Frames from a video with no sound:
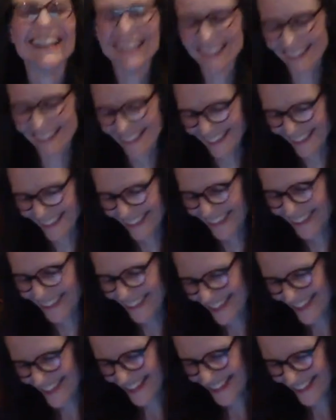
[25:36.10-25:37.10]
Yeah, that
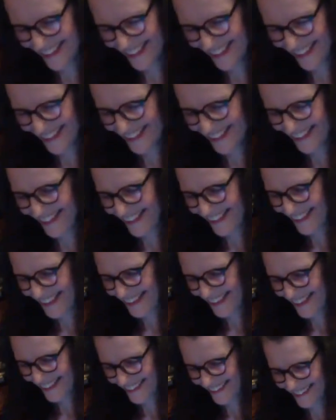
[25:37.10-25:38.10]
makes so much sense
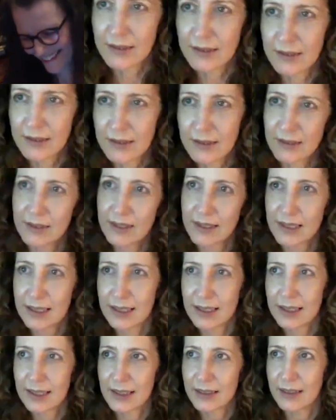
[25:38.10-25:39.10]
about, you know,
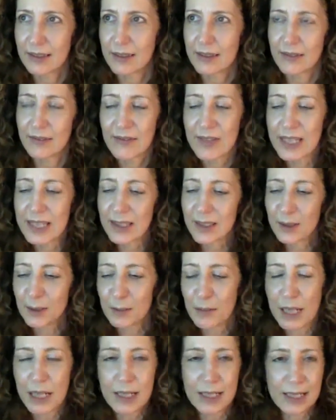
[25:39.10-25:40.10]
the, the
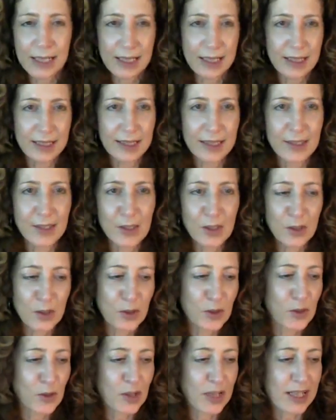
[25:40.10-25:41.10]
physical body and its
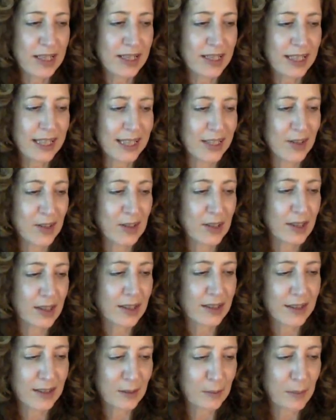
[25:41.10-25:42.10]
translation
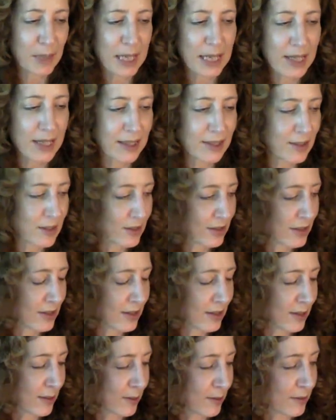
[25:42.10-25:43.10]
onto the page
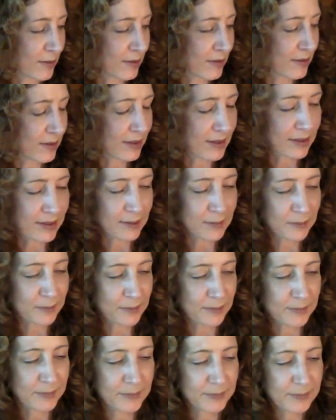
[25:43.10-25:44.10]
too. Um,
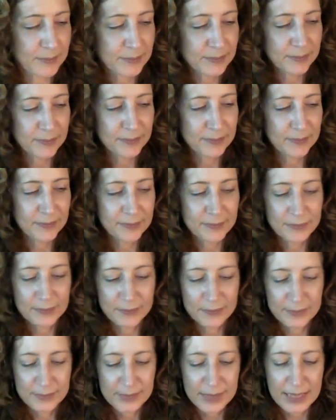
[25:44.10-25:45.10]

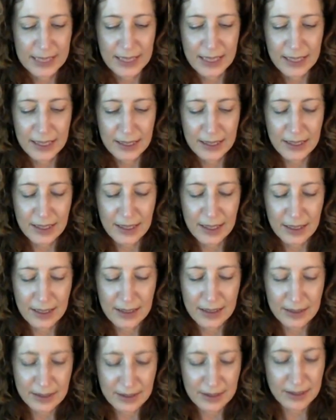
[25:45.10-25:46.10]
and I,
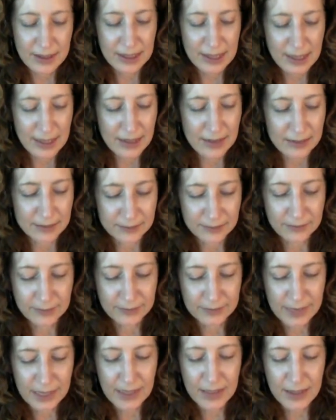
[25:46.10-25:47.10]
yeah,
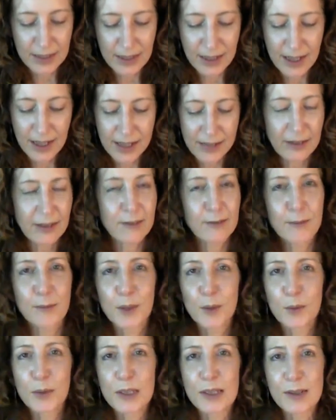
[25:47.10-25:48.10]
i I love
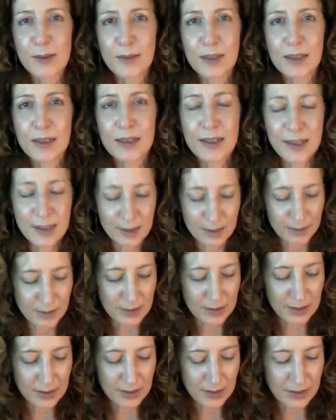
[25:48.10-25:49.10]
Merwin's work too.
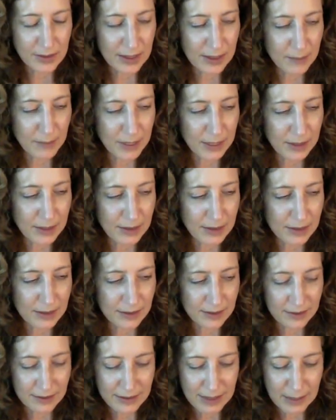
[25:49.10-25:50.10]
So that
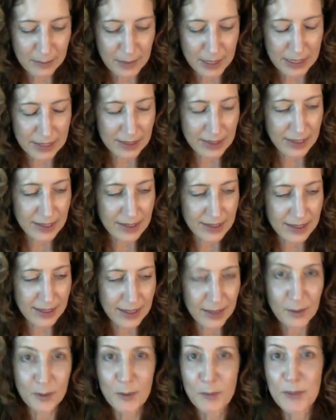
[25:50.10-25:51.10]
makes, that makes sense
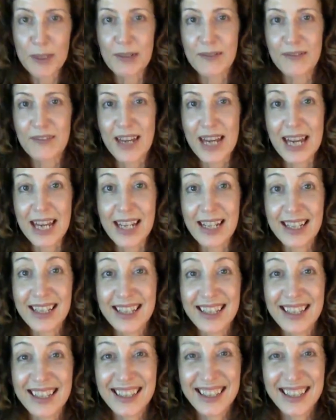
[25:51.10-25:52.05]
that you'd be a fan.